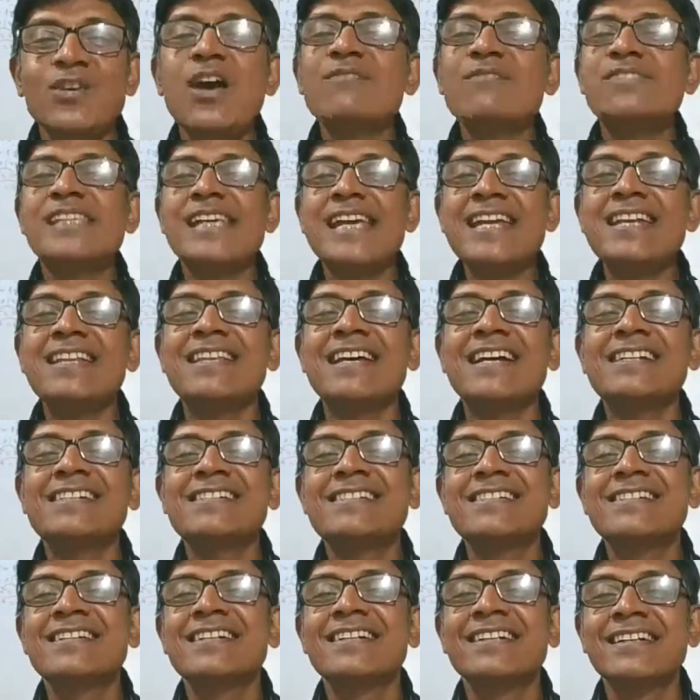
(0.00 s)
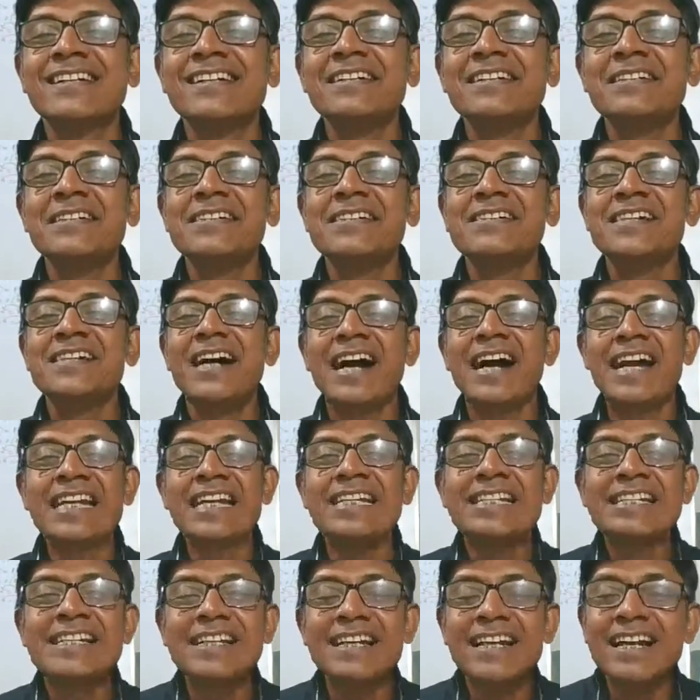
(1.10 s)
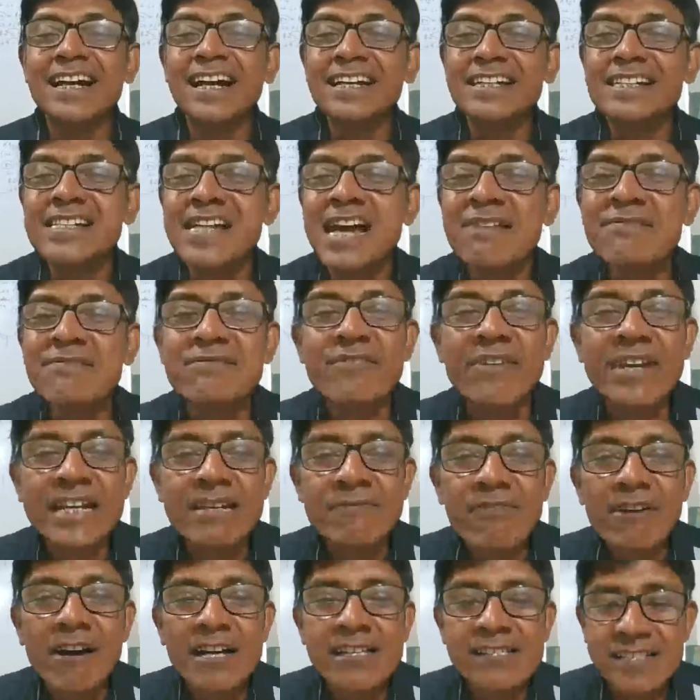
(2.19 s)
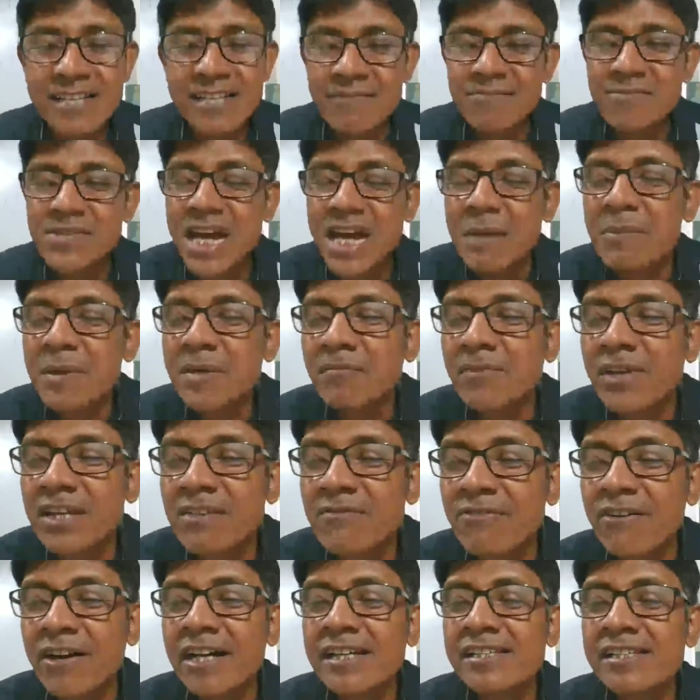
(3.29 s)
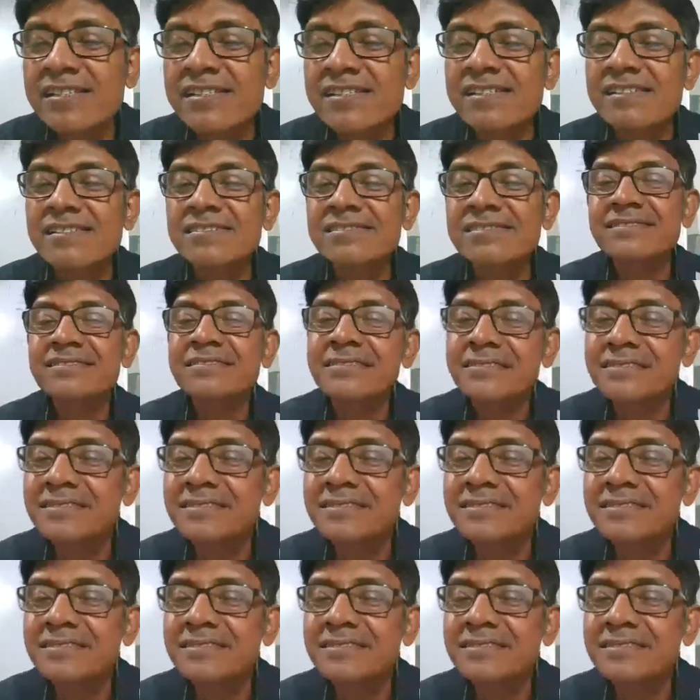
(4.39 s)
You have seen that I I typed very fast. I'm typing very fast.